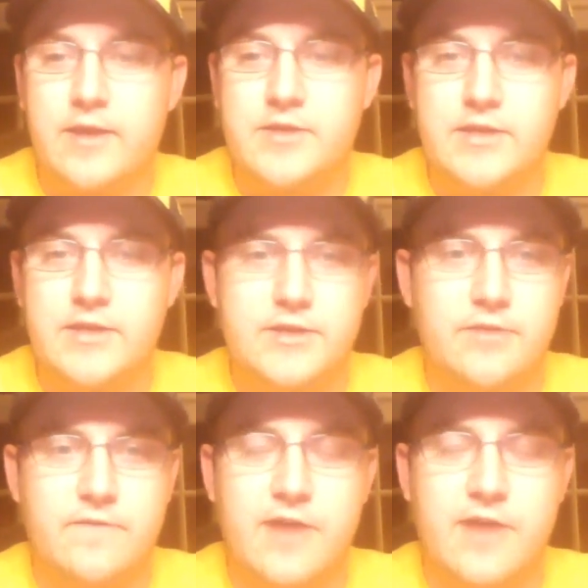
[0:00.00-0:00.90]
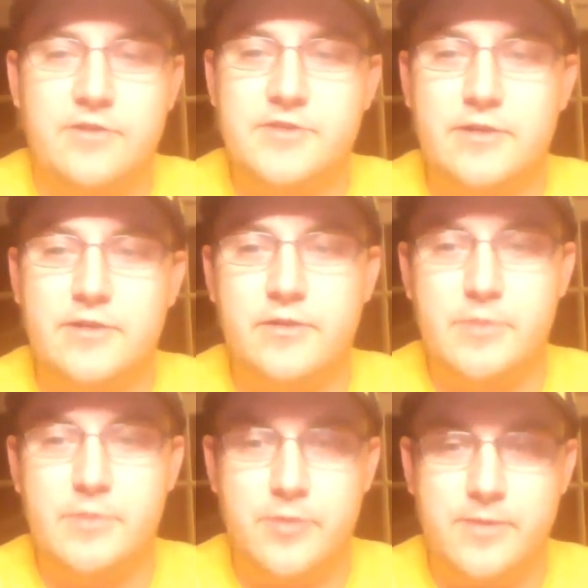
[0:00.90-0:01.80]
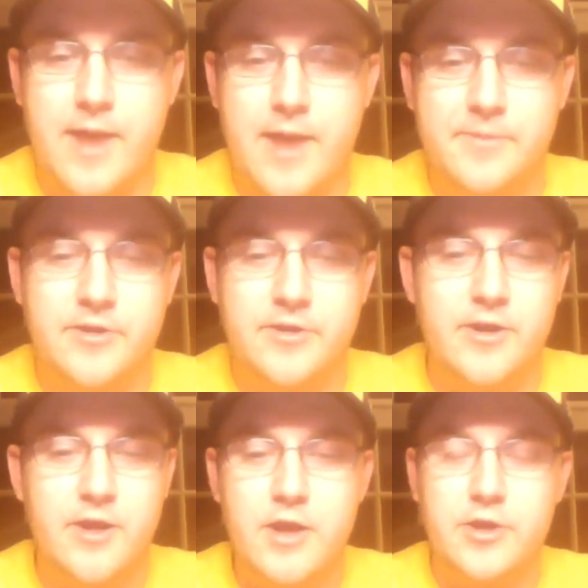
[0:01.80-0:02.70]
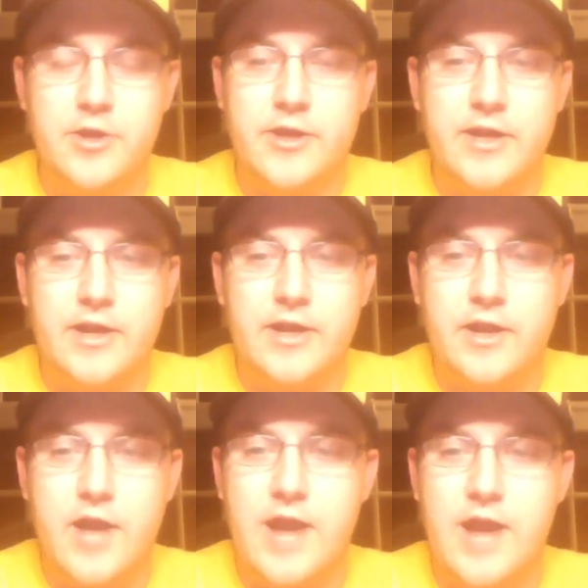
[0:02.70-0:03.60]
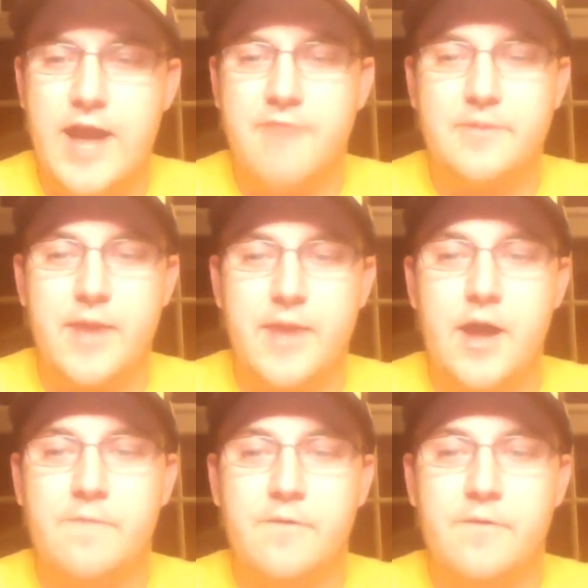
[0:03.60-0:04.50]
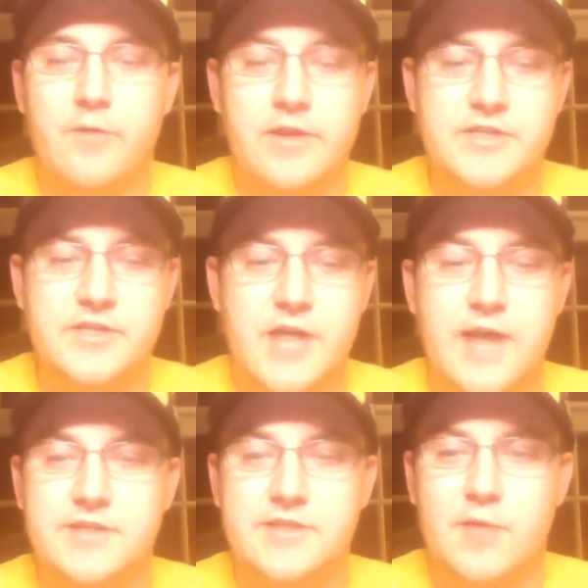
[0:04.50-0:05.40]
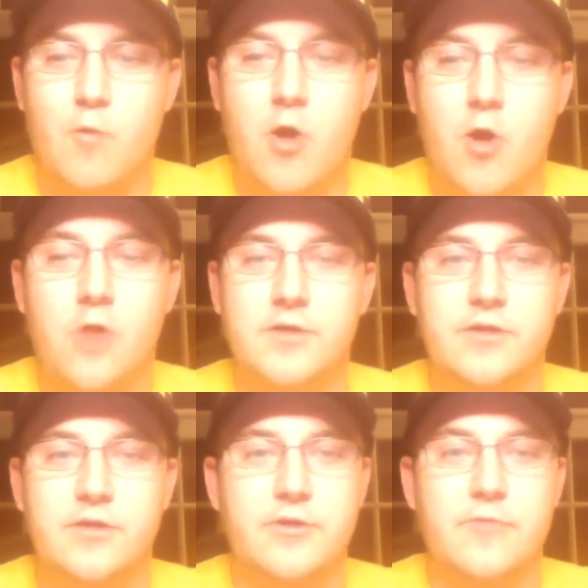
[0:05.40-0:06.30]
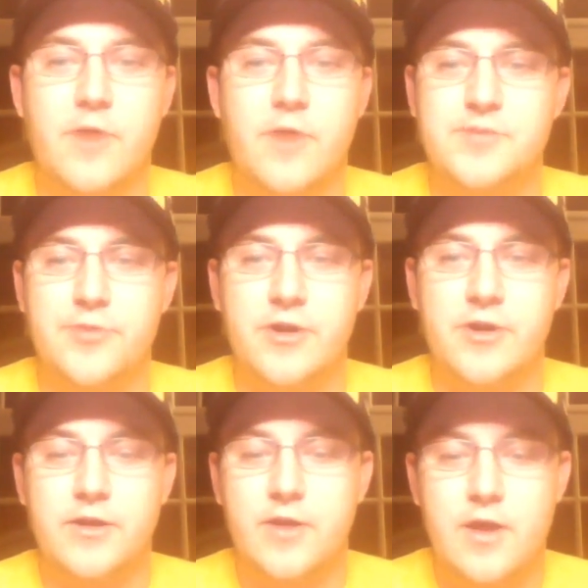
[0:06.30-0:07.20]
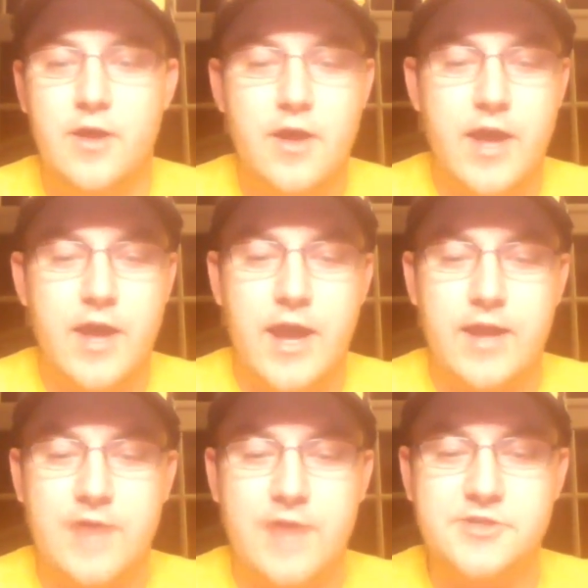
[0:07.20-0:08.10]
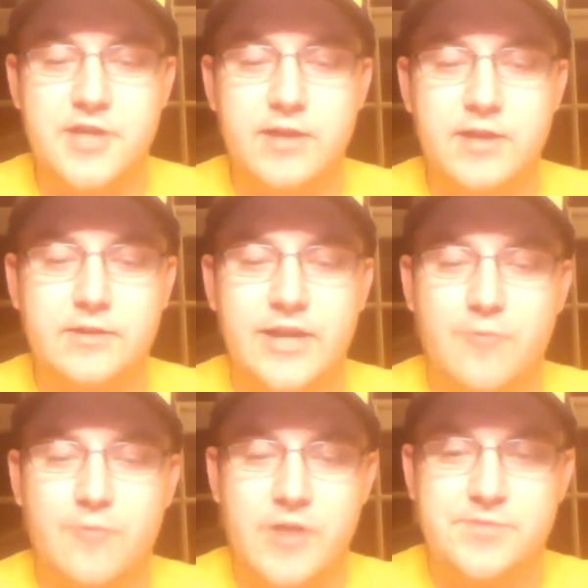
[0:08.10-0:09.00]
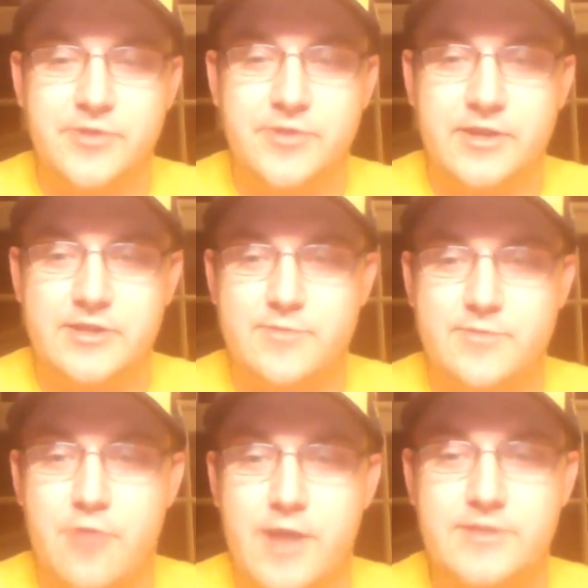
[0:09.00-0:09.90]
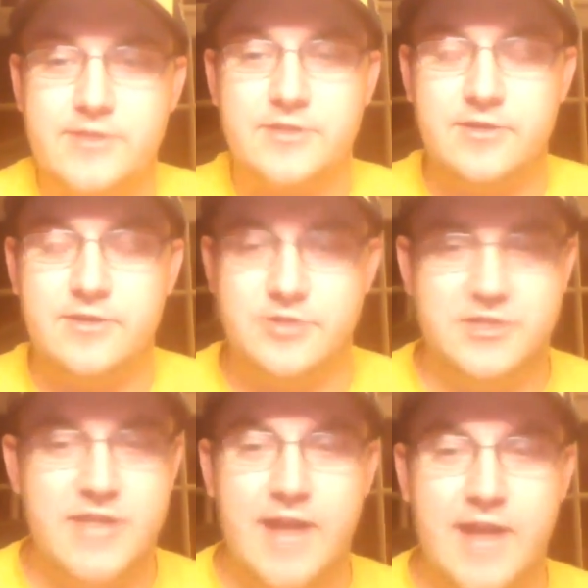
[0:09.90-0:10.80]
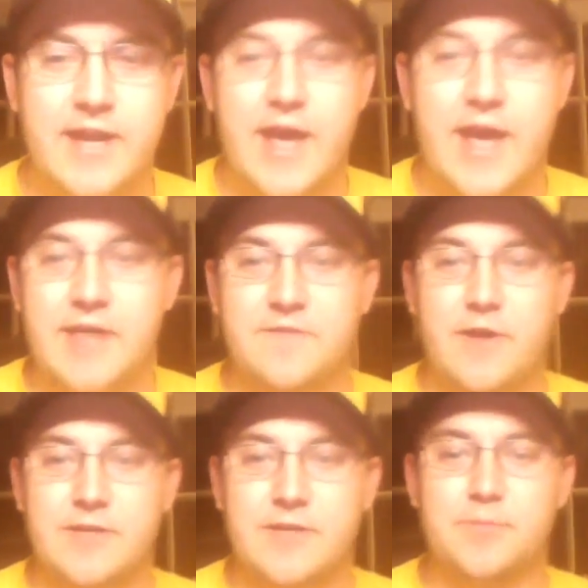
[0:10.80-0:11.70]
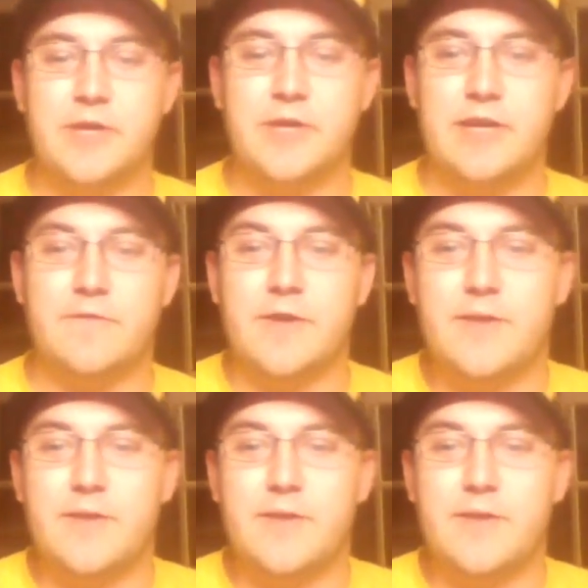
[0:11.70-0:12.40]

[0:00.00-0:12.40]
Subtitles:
these other values that are gonna be pretty popular, you're gonna kind of have to pay up for one of these guys like Wall, Lillard, and Westbrook. And I just kind of lean Westbrook at this price. Just 10K is very depleted for him.